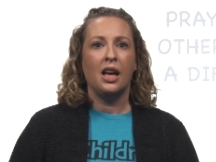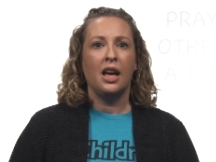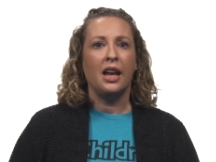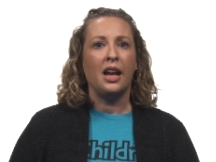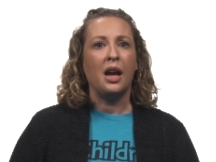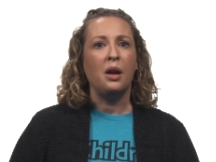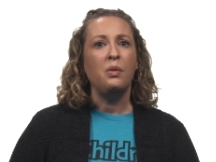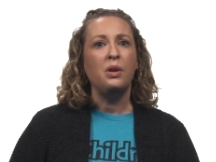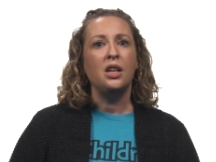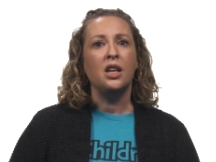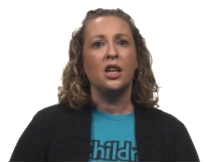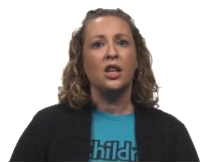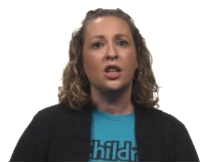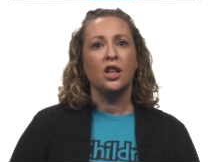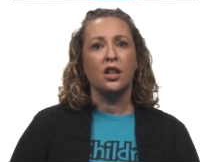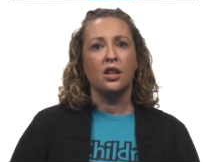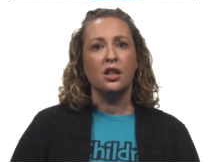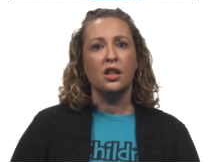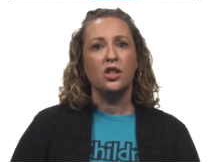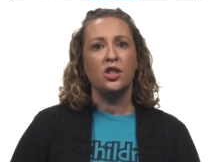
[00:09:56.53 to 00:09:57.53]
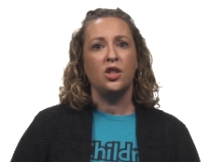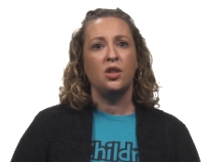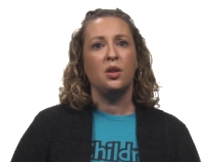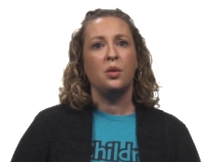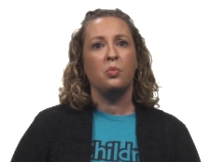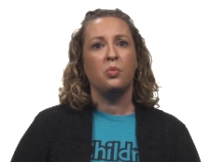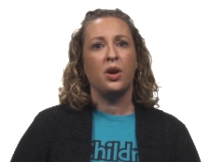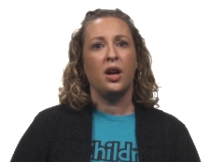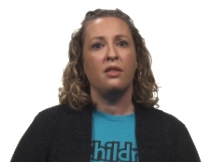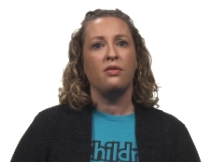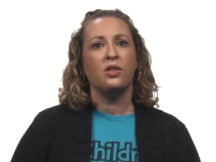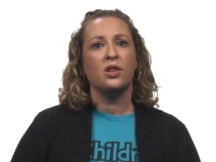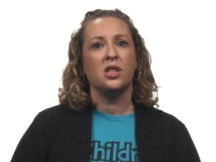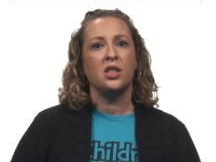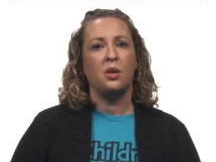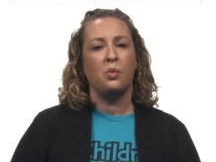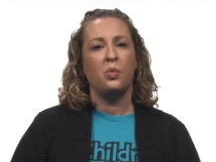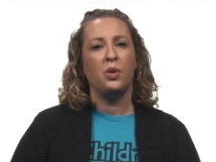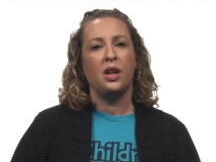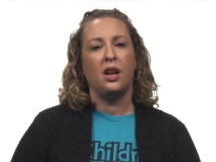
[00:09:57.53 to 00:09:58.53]
and I want to encourage you to pray for
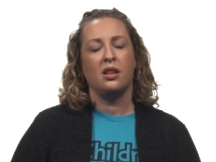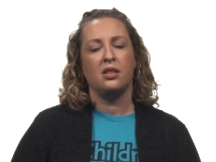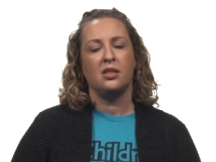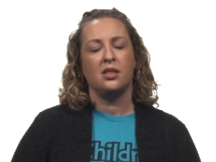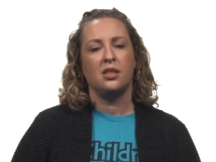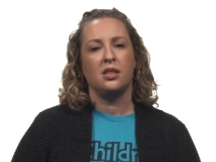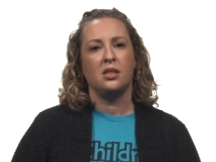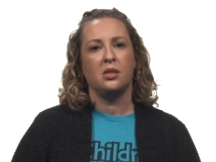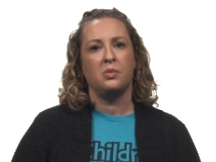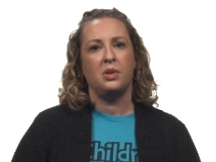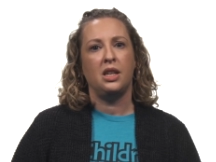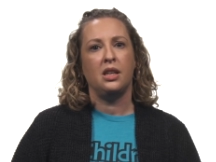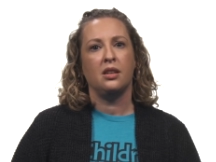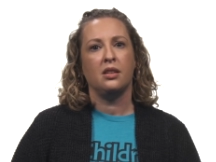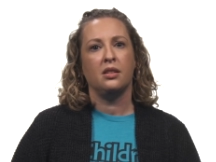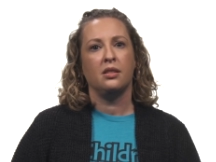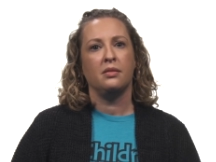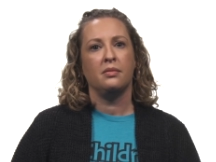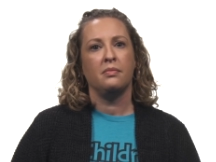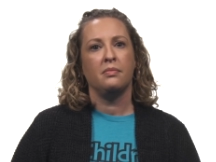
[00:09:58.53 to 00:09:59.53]
someone else this week.